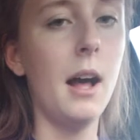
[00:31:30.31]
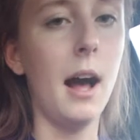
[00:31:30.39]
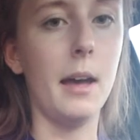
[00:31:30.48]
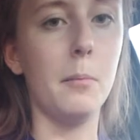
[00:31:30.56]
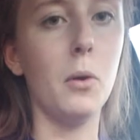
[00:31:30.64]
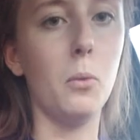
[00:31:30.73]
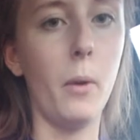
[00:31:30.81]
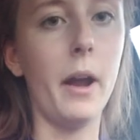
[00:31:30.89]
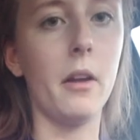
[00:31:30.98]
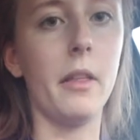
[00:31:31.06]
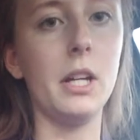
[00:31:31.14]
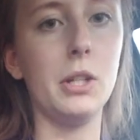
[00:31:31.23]
I'm
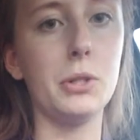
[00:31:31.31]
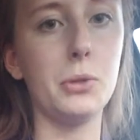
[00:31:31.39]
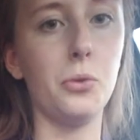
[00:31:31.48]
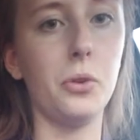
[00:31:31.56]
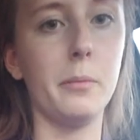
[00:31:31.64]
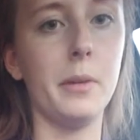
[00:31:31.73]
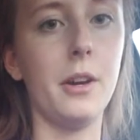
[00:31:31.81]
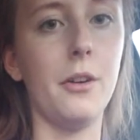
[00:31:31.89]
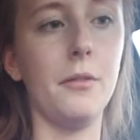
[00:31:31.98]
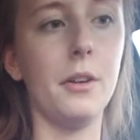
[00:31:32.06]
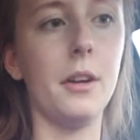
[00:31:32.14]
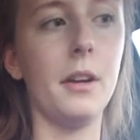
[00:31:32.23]
aware that you're screwing me
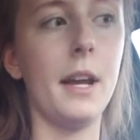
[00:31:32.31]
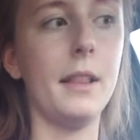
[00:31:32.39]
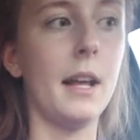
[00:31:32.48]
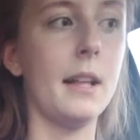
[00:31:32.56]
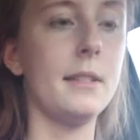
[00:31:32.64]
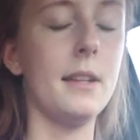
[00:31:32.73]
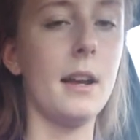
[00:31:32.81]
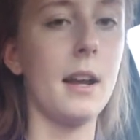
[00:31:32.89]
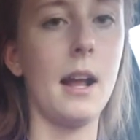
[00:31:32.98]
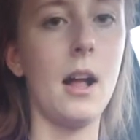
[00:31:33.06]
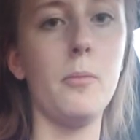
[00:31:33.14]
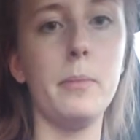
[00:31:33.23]
over, and that's not
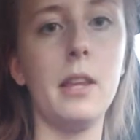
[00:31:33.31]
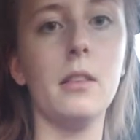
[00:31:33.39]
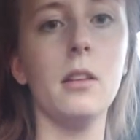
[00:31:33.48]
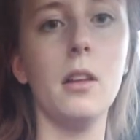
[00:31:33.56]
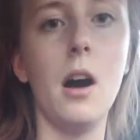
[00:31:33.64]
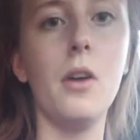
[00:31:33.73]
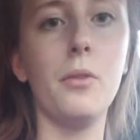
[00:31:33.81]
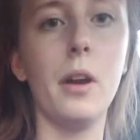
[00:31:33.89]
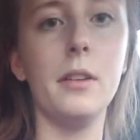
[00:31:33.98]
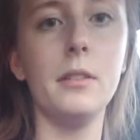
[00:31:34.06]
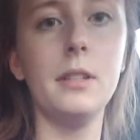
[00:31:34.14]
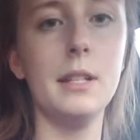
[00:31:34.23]
gonna help me in the long
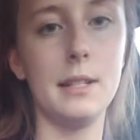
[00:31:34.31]
run.